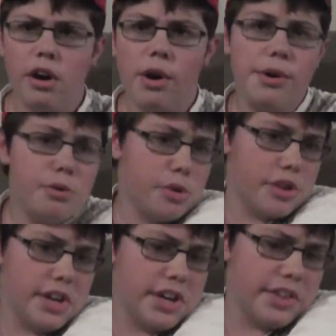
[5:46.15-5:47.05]
are you
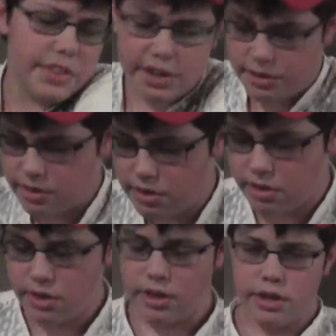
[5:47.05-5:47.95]
seeing
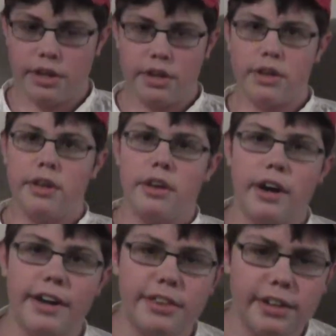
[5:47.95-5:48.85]
this?
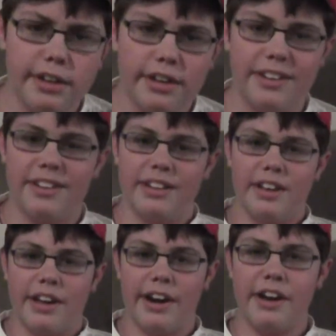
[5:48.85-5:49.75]
I
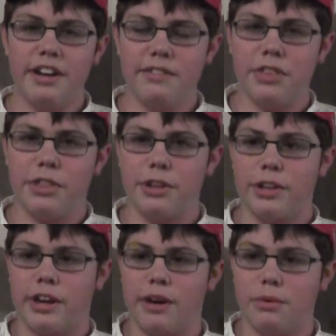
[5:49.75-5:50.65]
even think
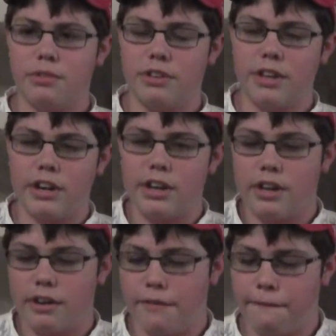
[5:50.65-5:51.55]
that I was
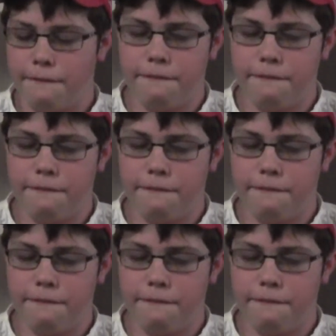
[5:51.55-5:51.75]
getting a